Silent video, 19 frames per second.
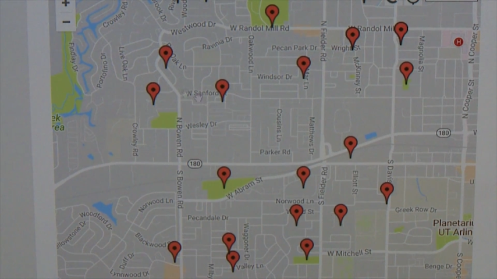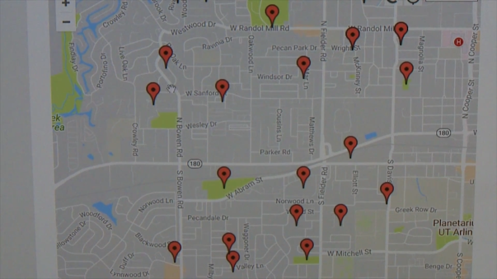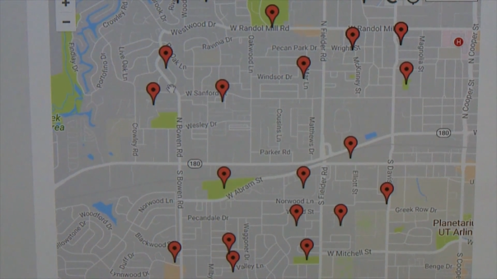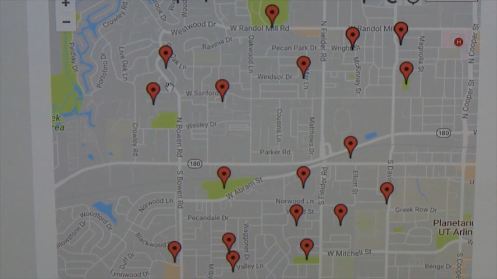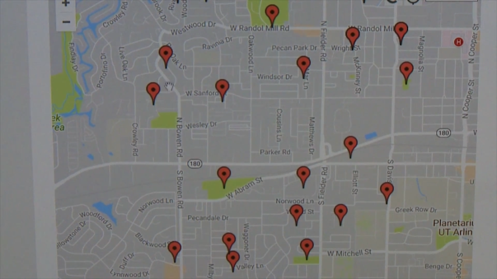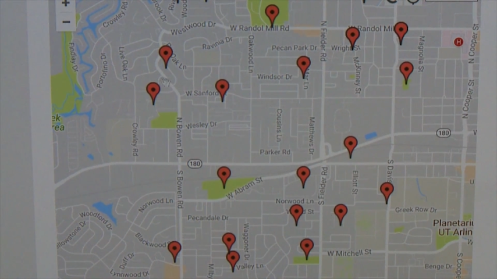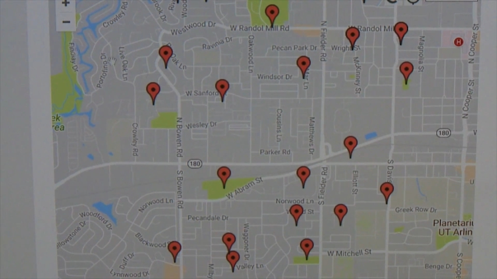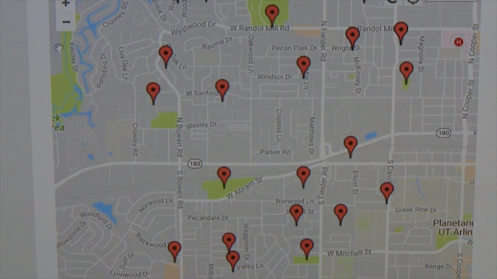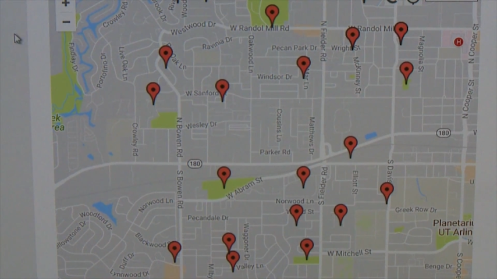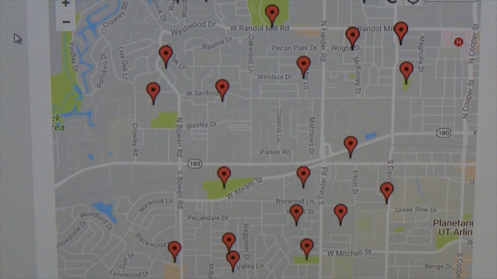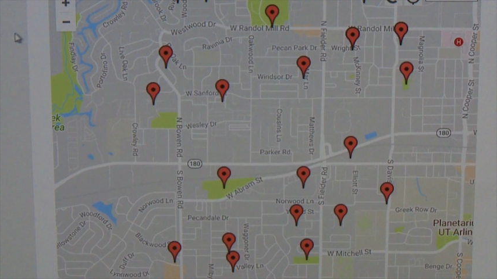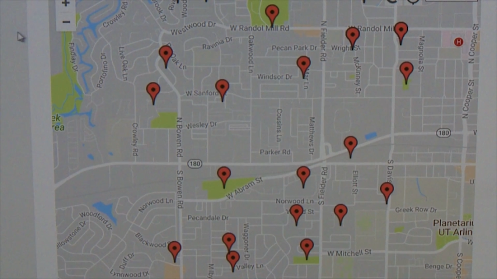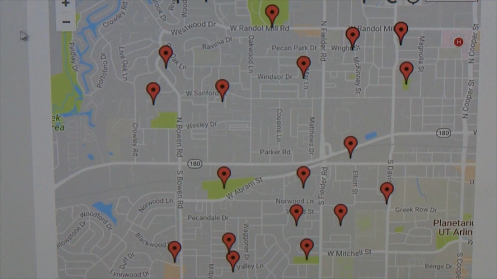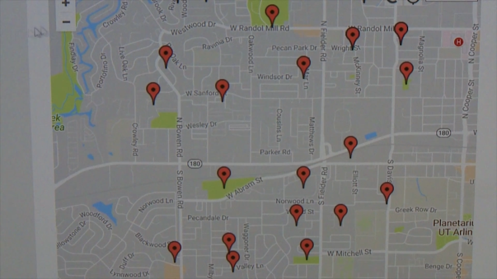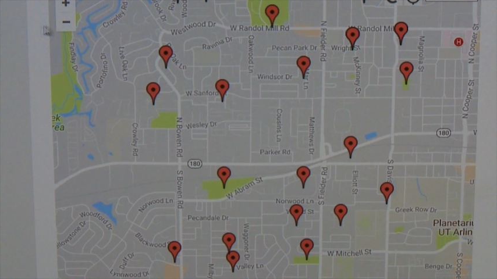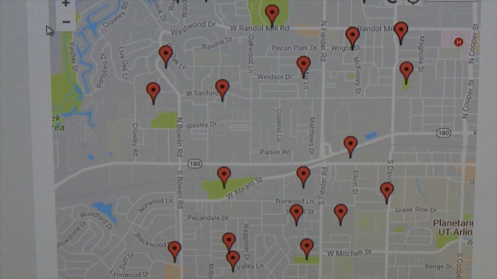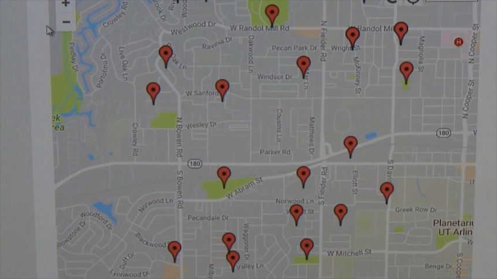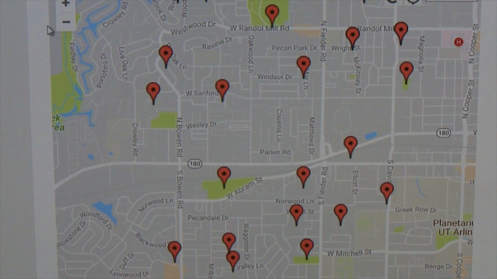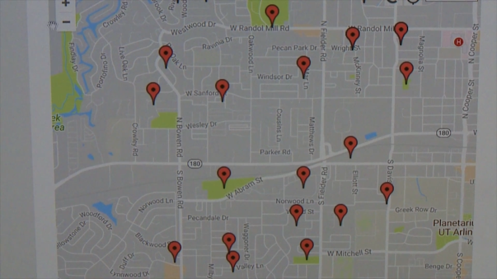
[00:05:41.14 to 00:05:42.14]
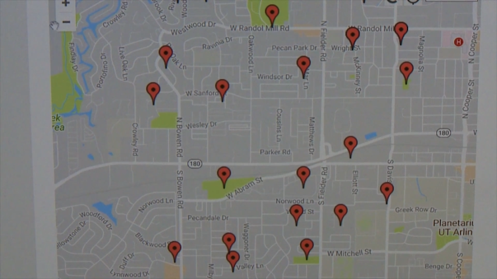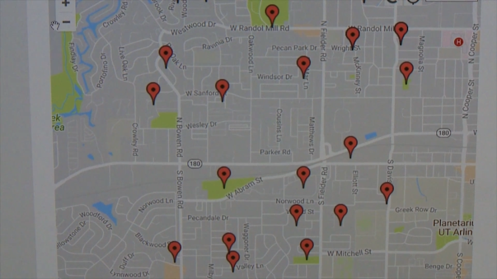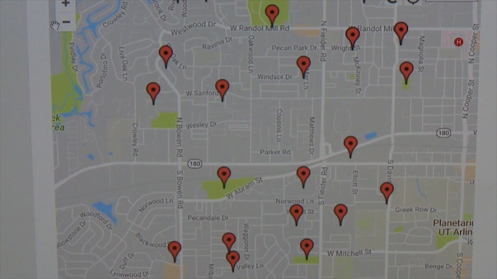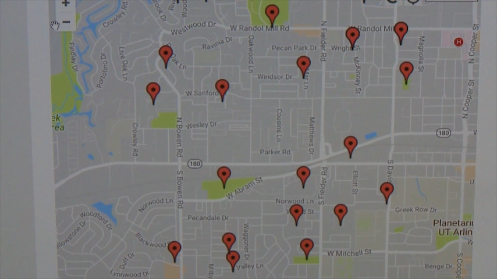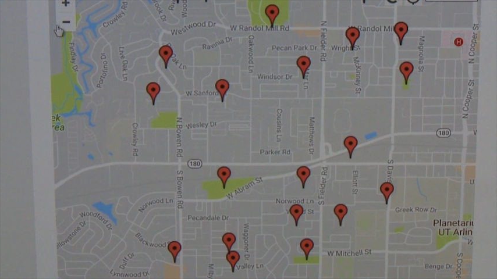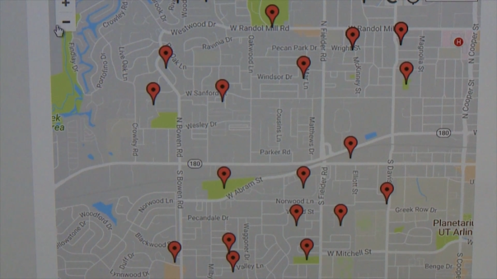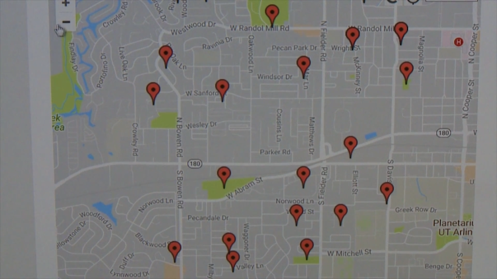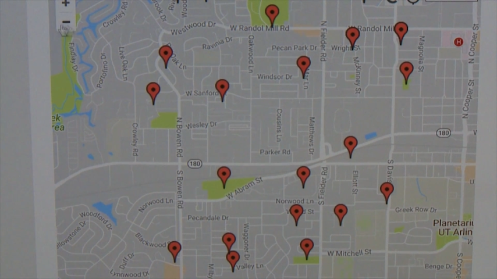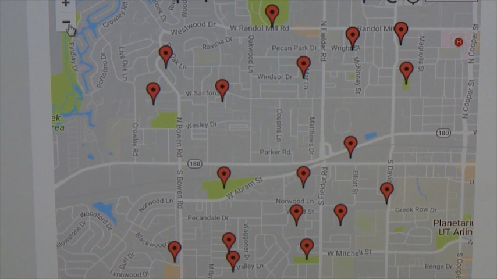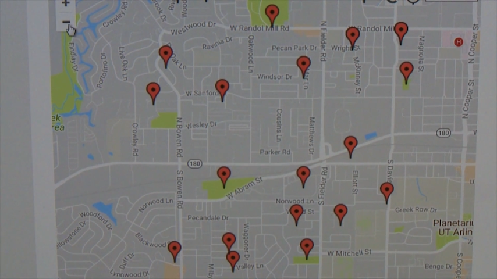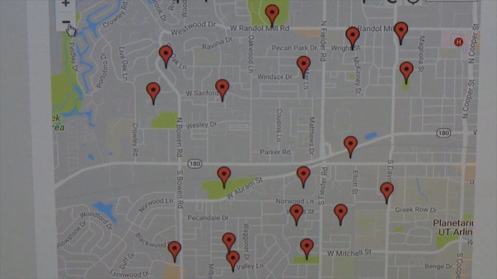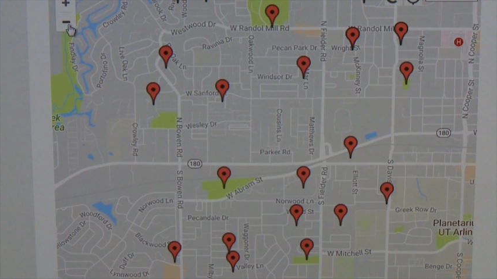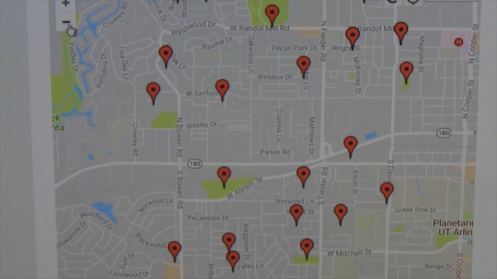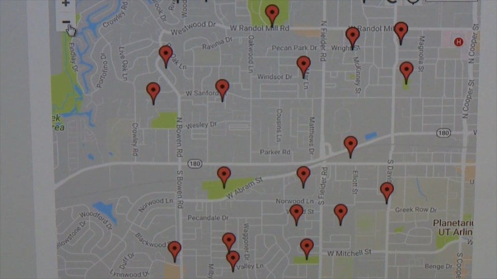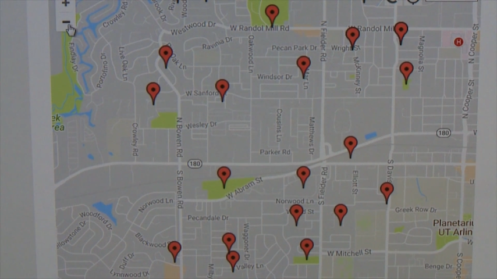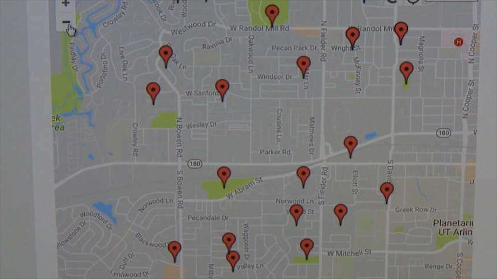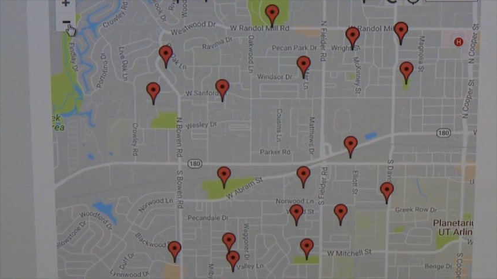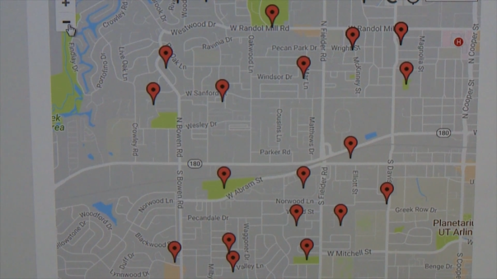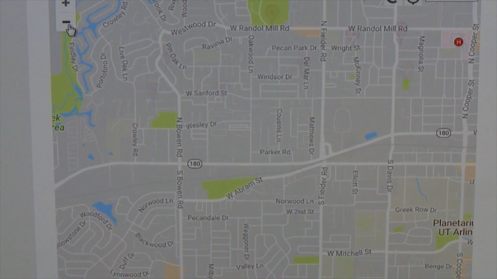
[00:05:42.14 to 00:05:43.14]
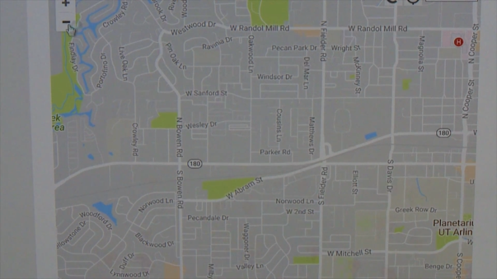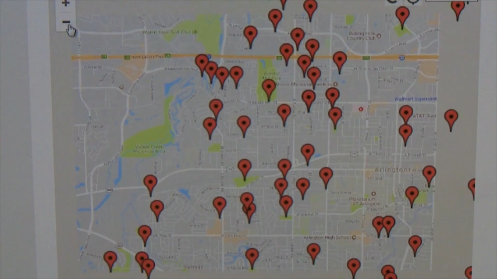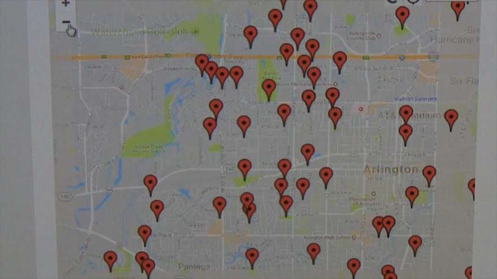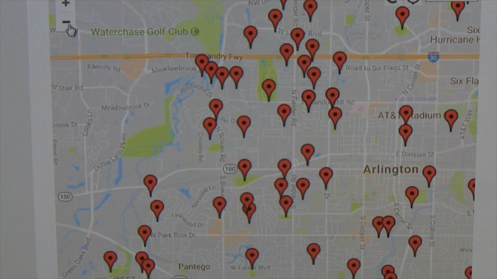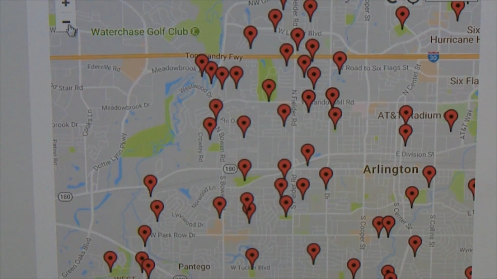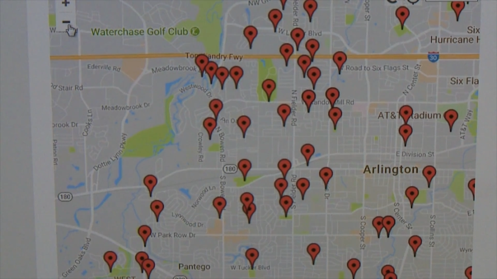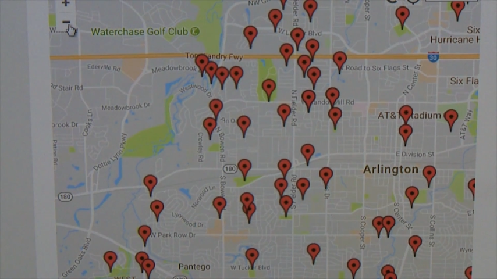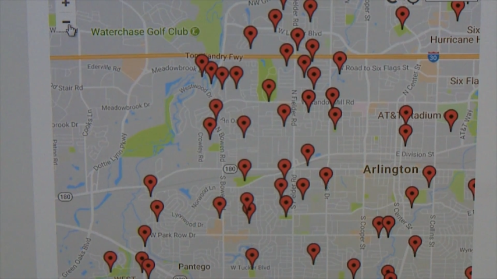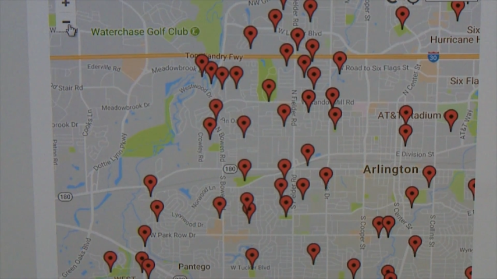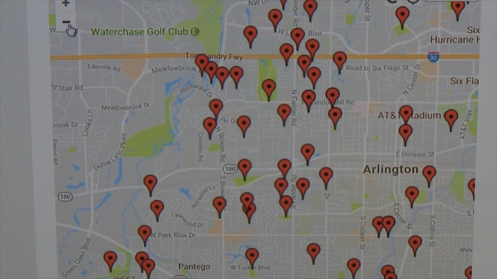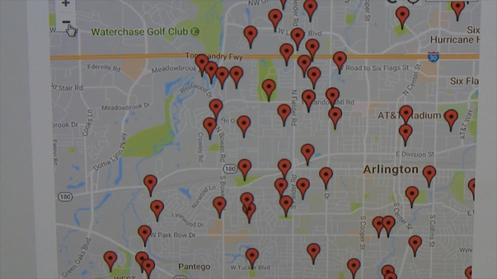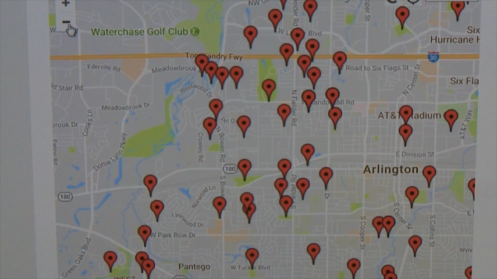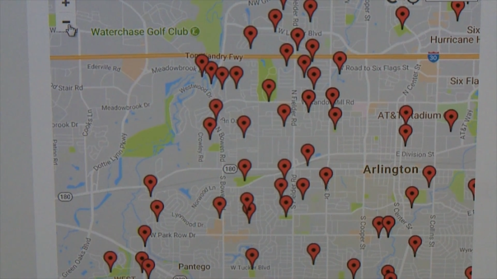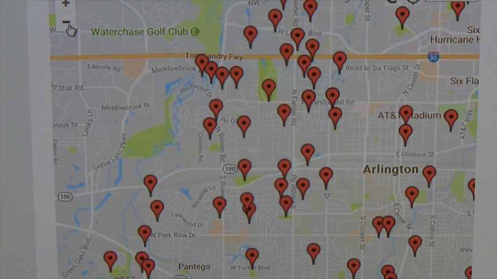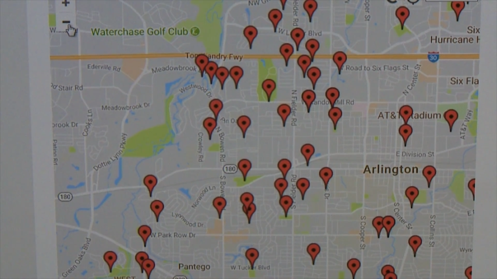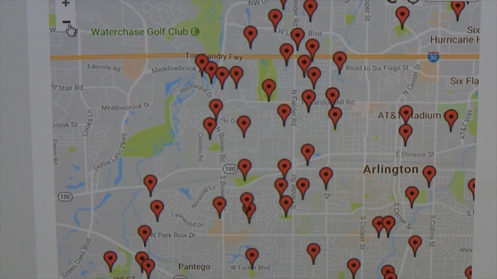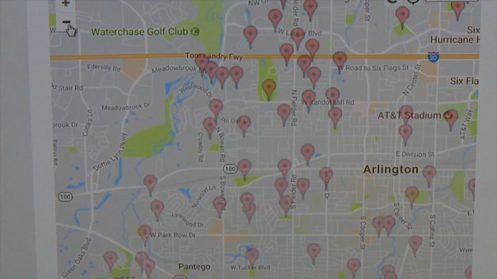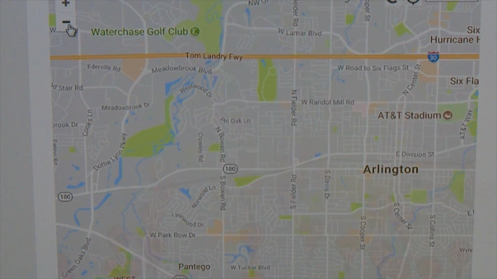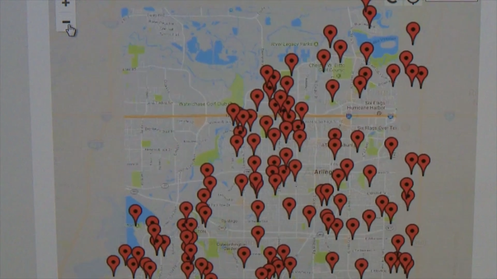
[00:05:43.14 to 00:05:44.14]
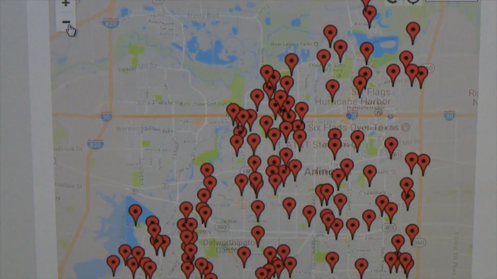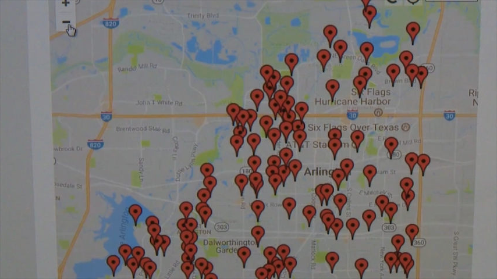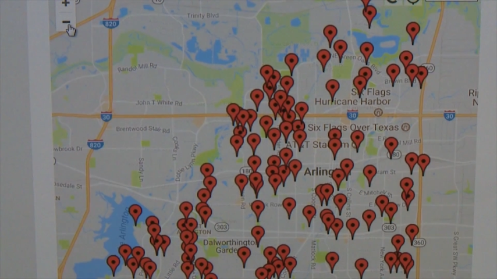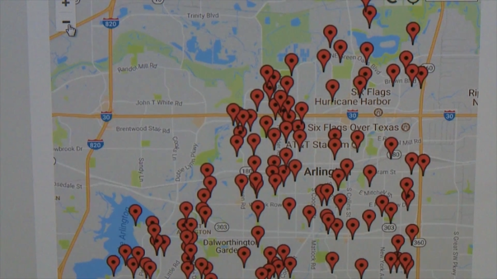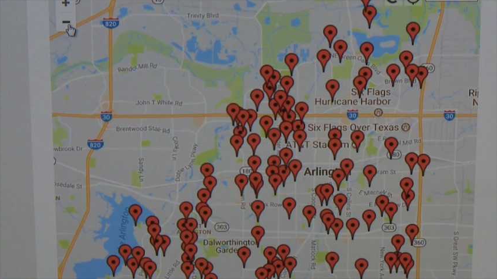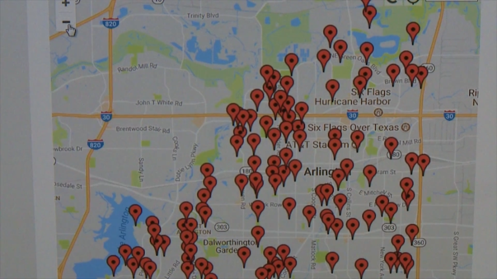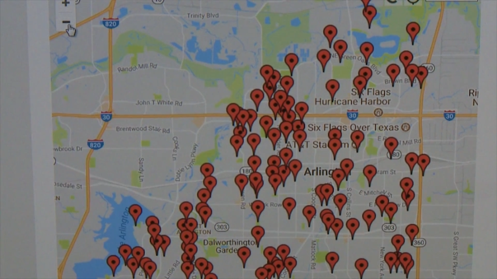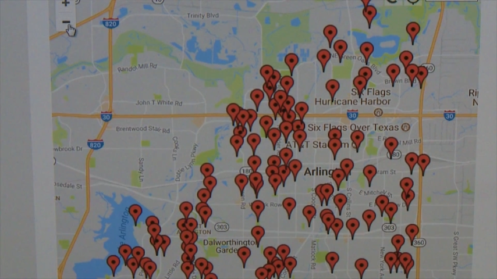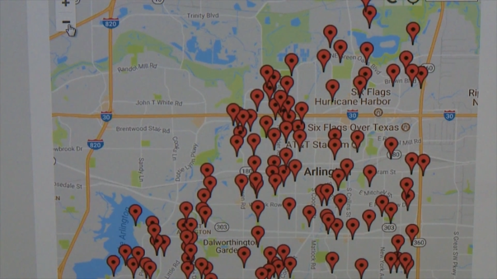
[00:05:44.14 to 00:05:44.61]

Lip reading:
[unreadable: no face in view]